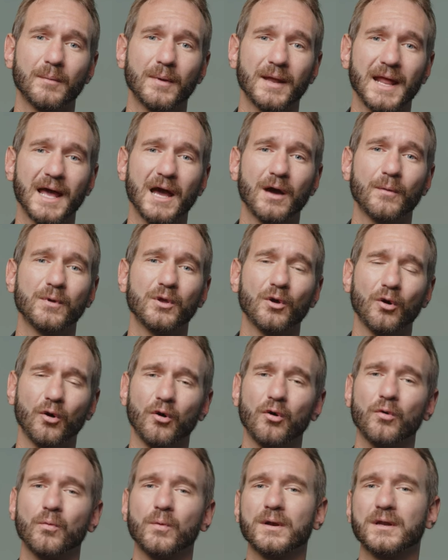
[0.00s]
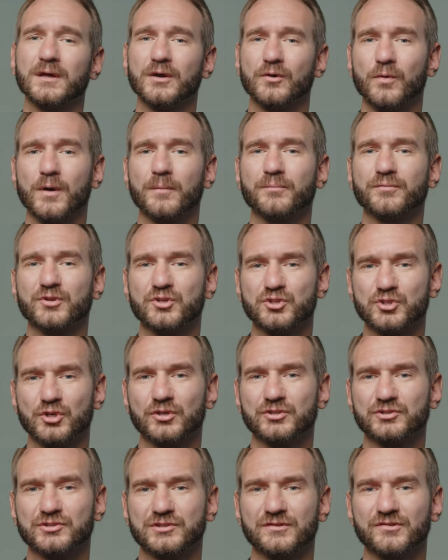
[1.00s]
About how we all want to equip the
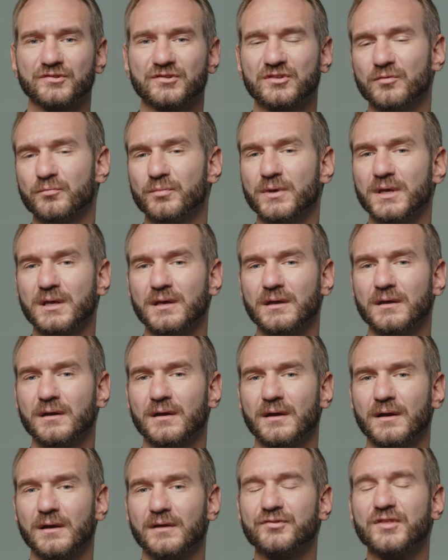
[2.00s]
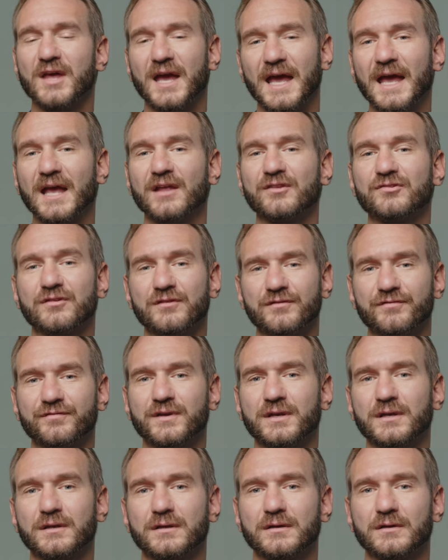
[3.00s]
churches to be the hands and
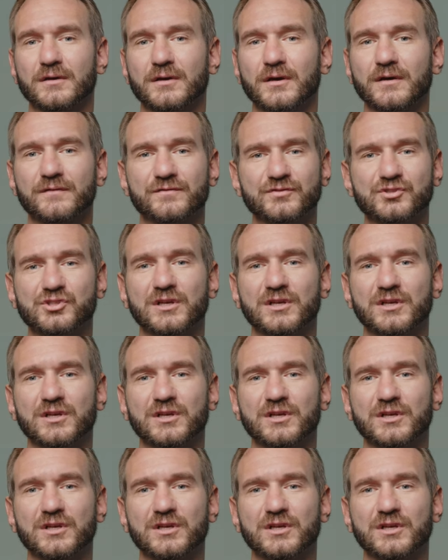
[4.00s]
feet of